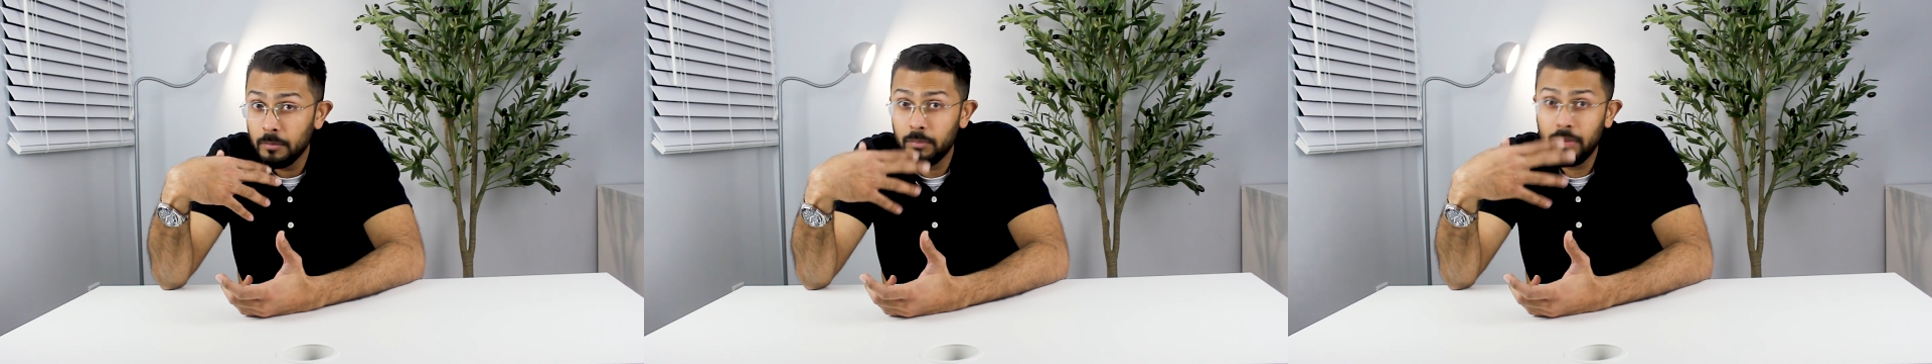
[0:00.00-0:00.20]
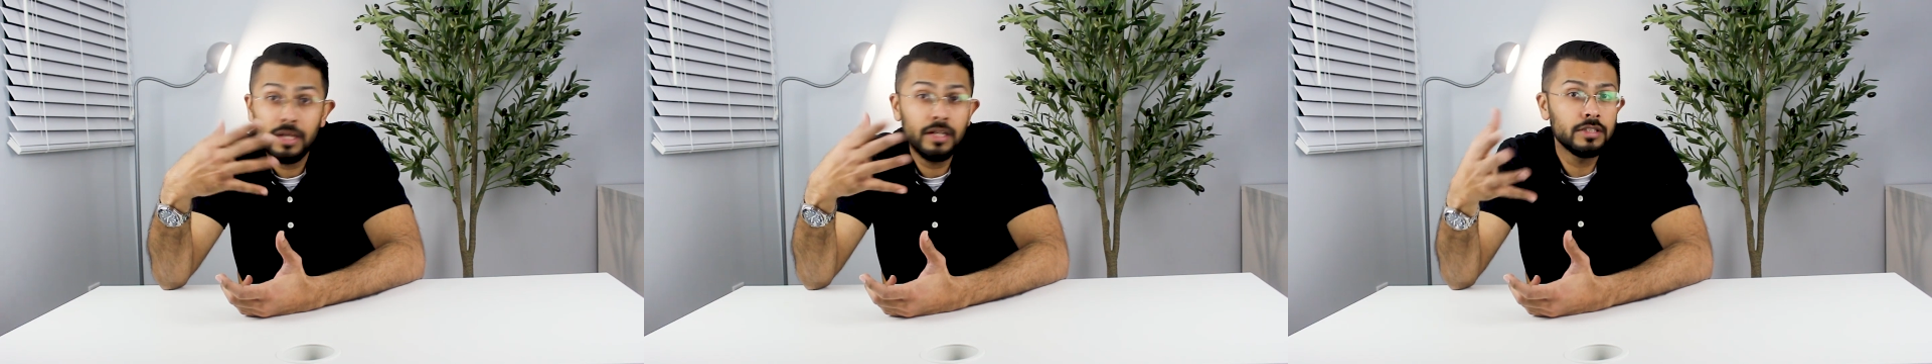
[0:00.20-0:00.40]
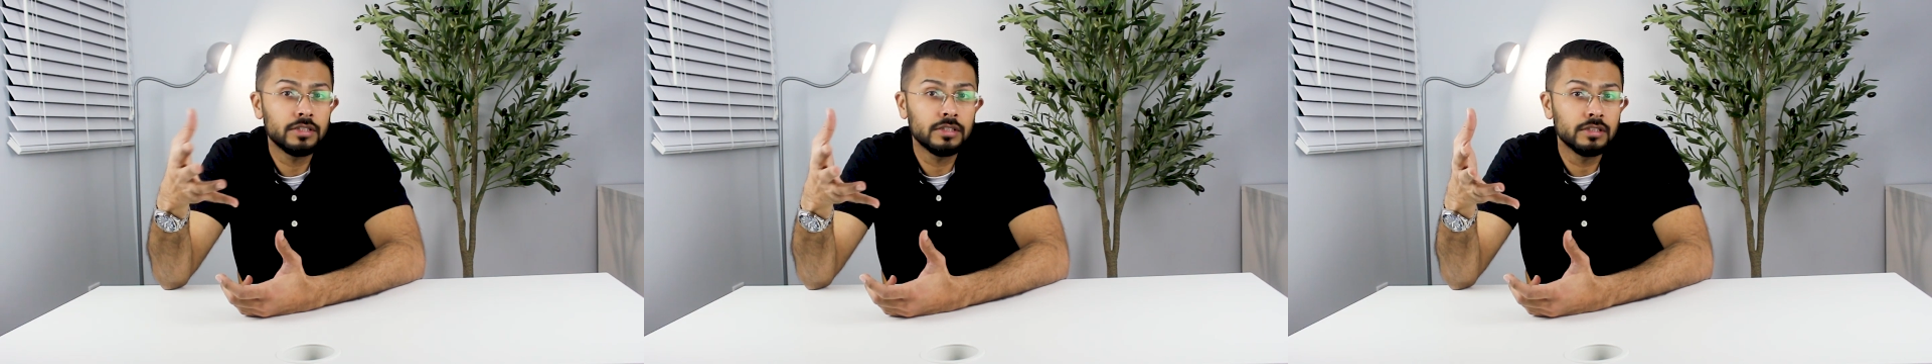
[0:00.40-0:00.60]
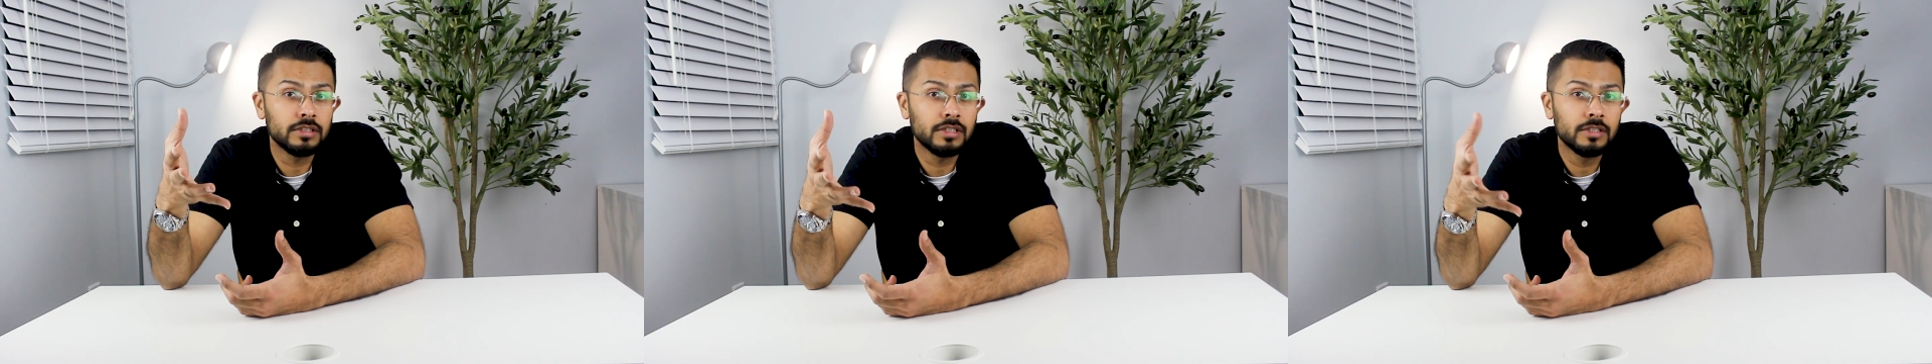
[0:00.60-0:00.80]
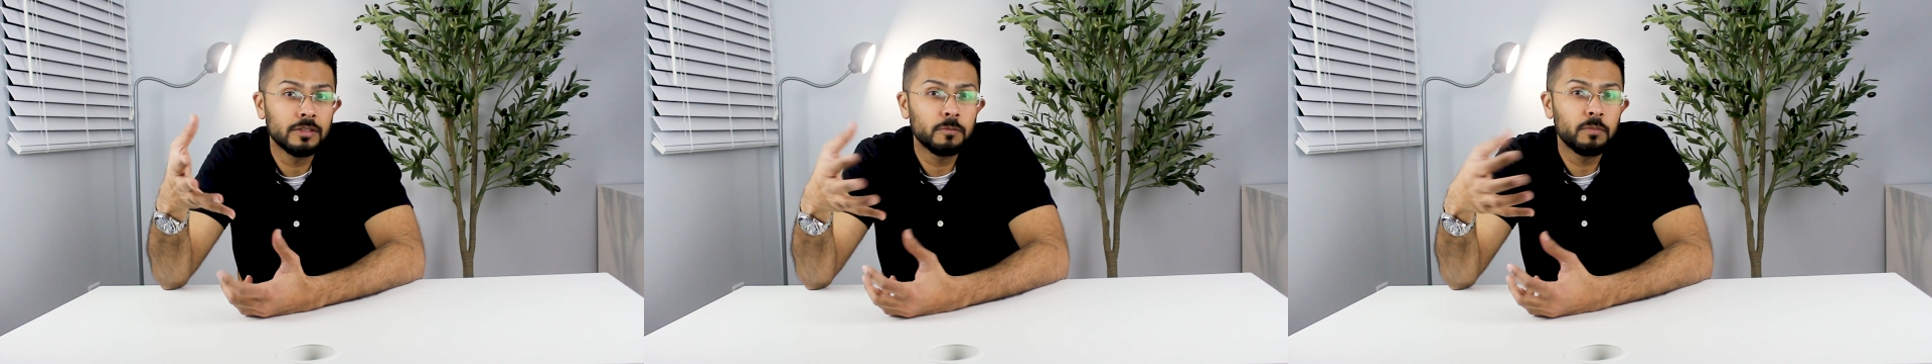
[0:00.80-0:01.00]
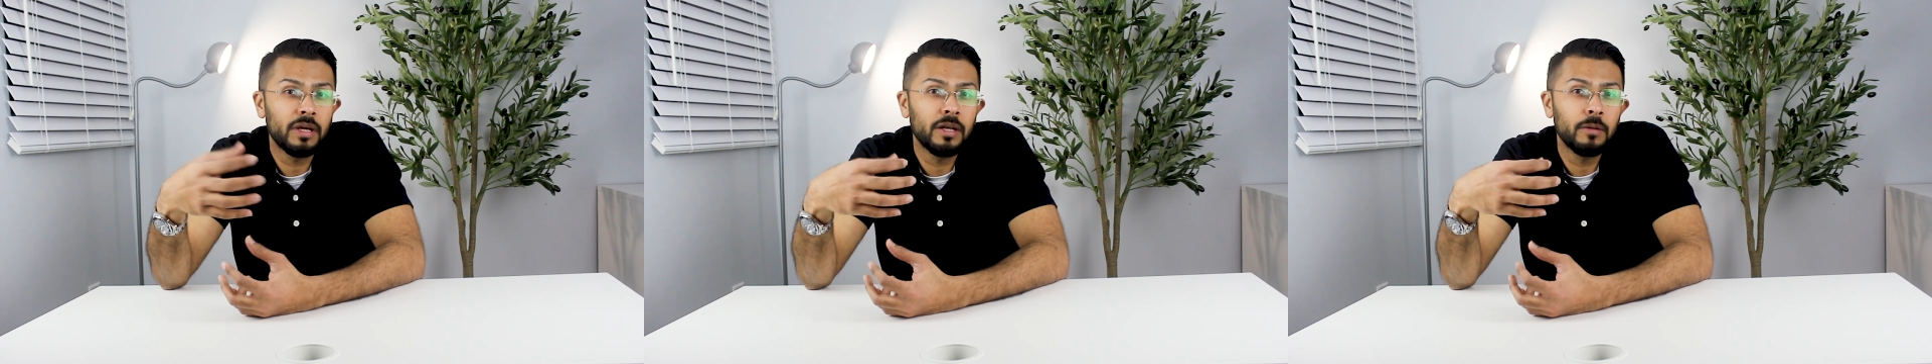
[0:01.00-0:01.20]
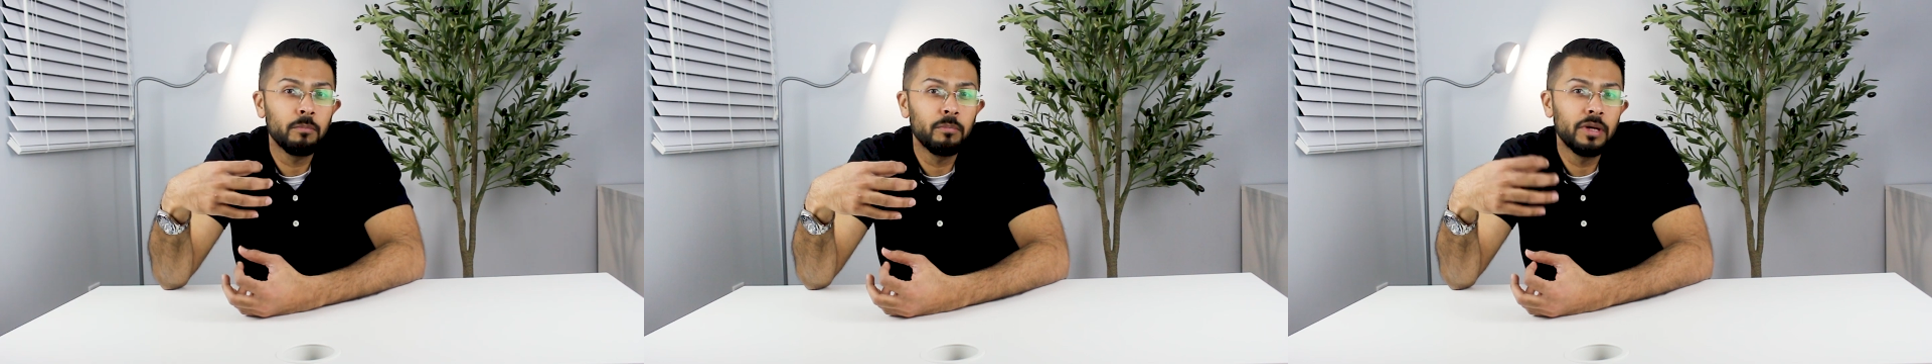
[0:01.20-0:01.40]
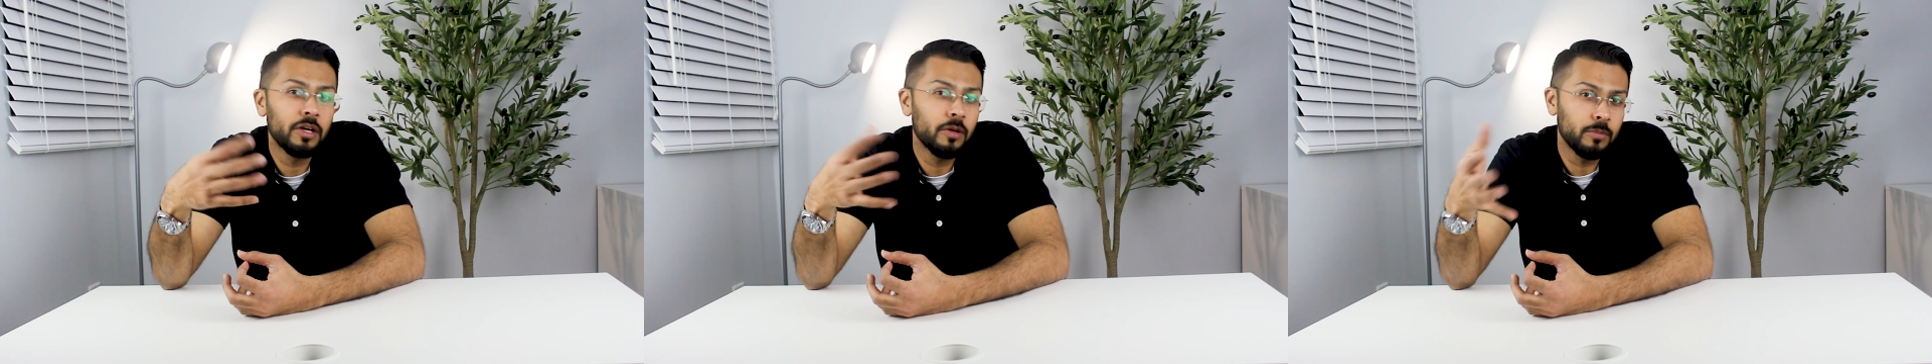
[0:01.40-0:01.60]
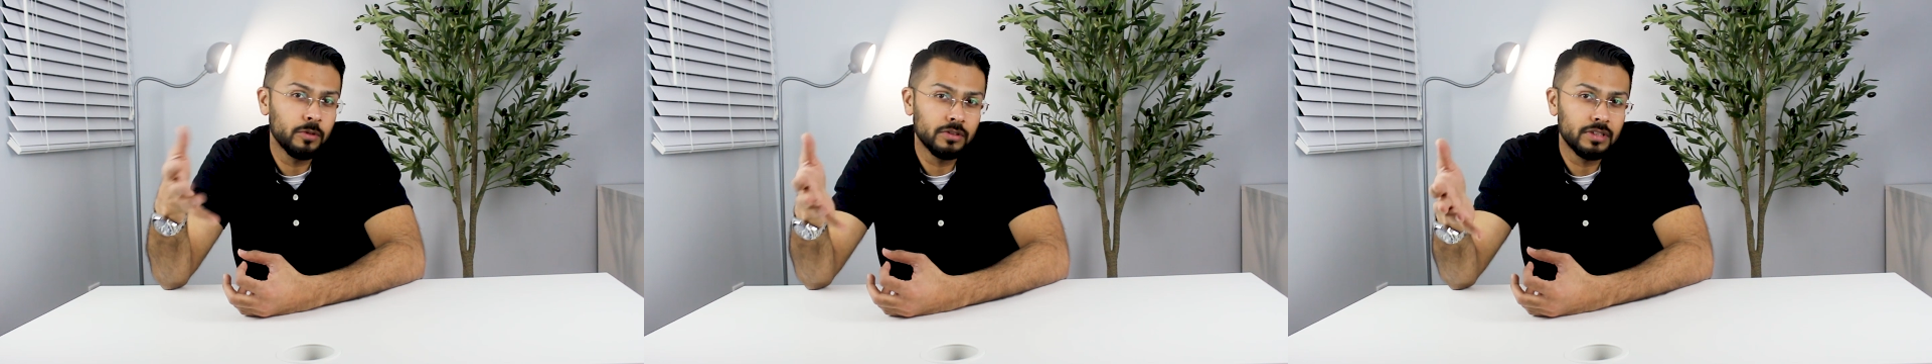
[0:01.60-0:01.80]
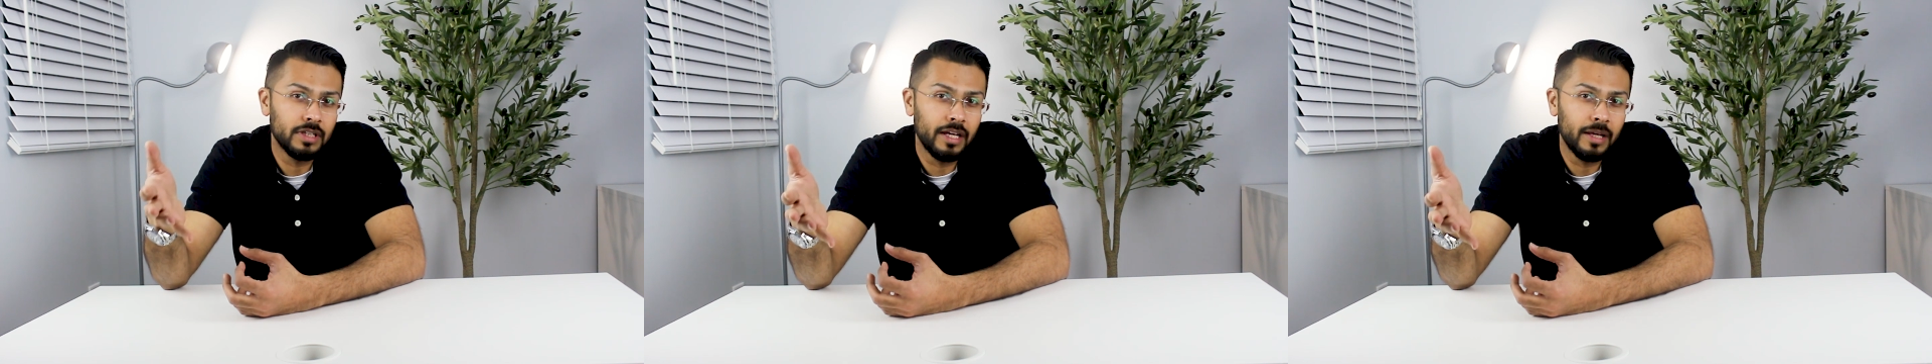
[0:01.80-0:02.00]
Patients spend minimal
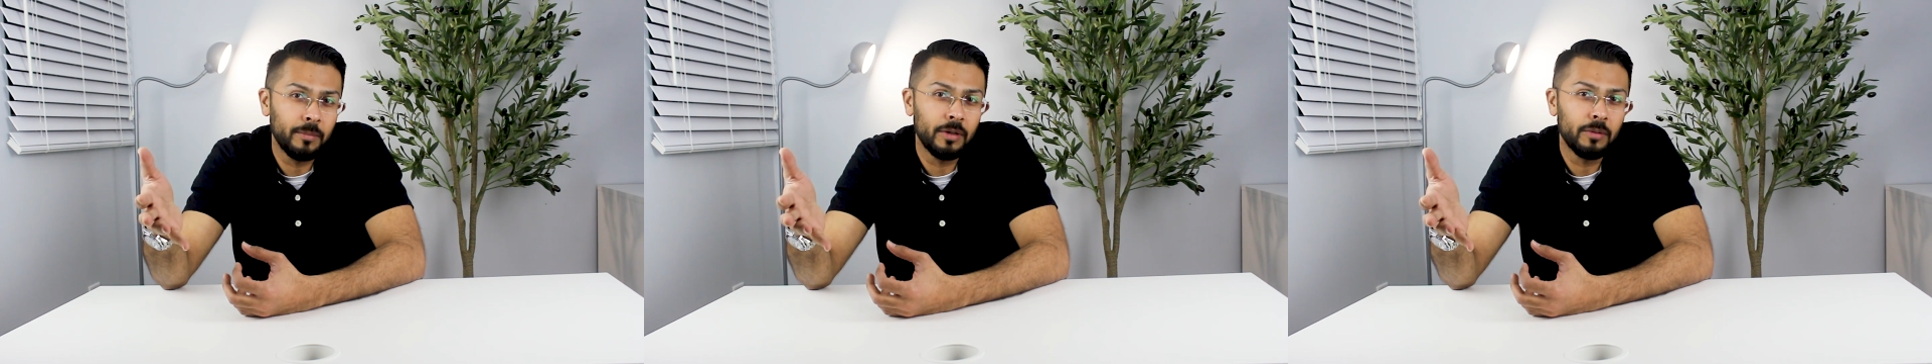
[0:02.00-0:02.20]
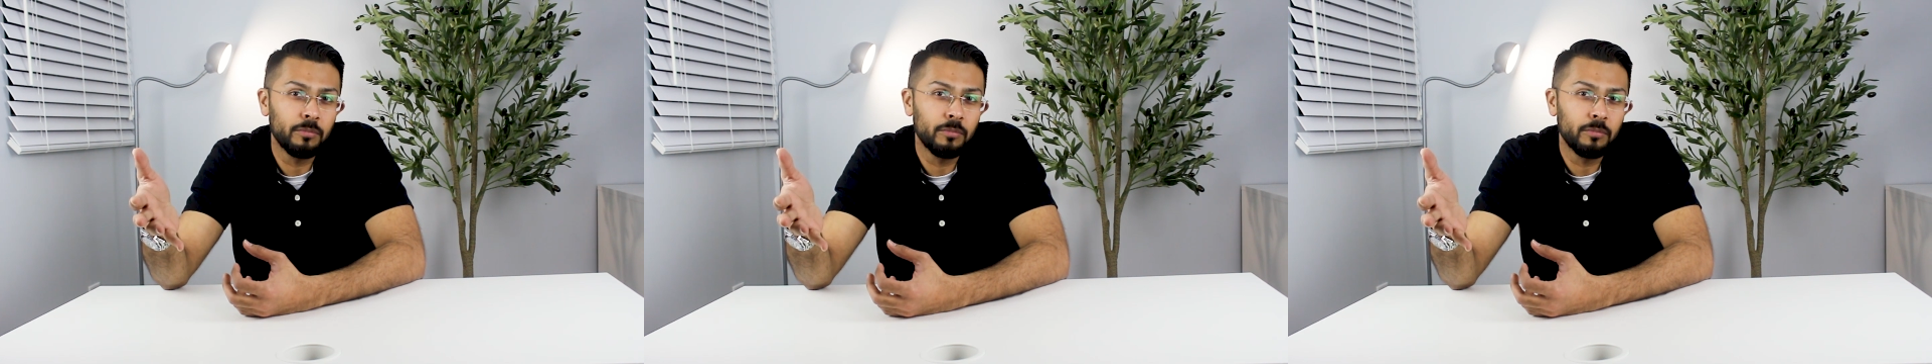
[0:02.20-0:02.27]
time in